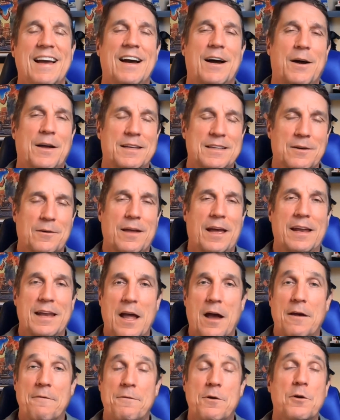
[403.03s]
Okay,
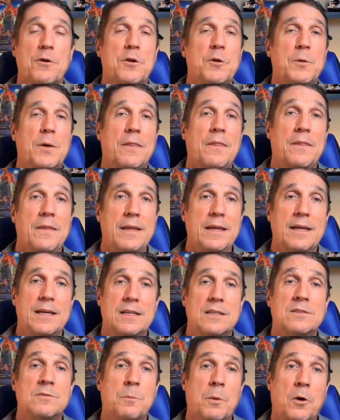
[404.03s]
now if you're doing
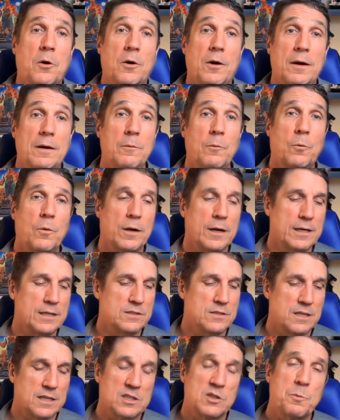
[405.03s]
this part where
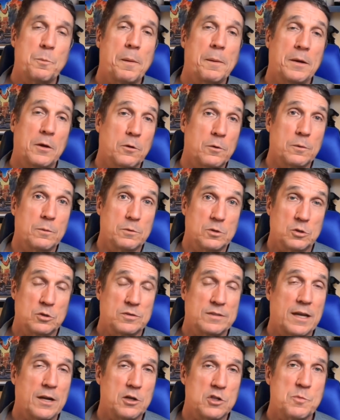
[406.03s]
you
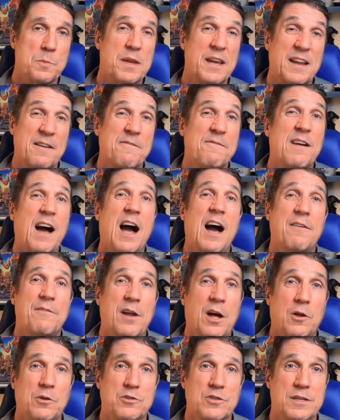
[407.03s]
say you're spending
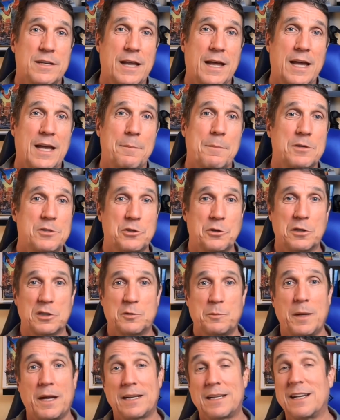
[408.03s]
$5 a day, but you're
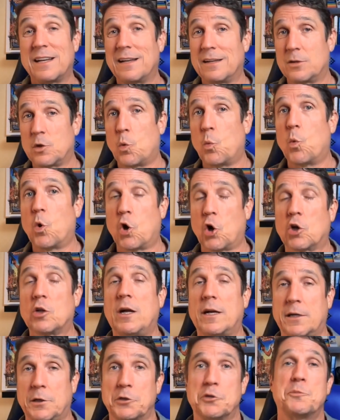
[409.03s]
expecting it to work
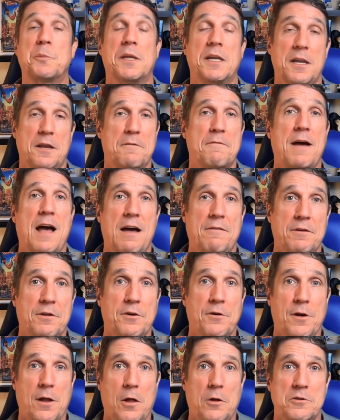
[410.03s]
like you're spending
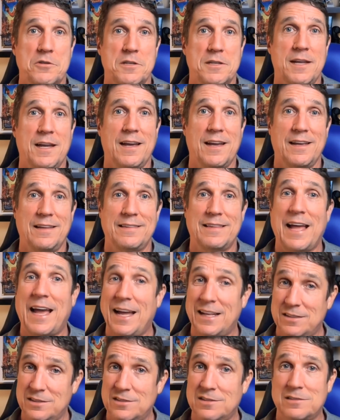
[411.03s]
$500 a day,
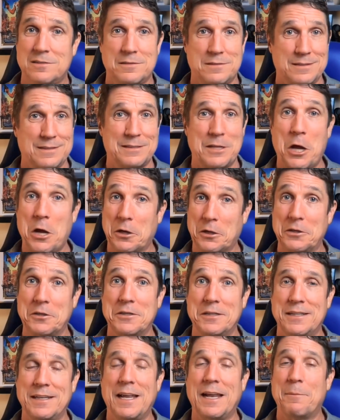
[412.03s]
that's not
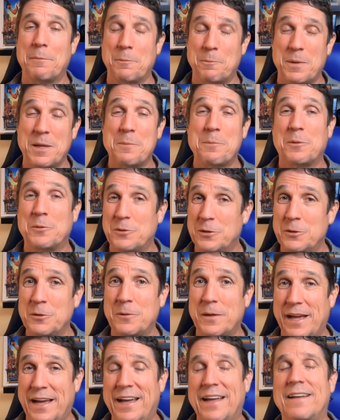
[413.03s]
good, and people do
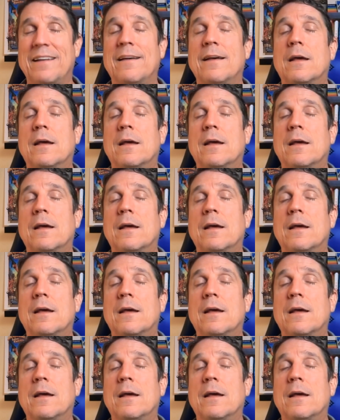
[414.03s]
that.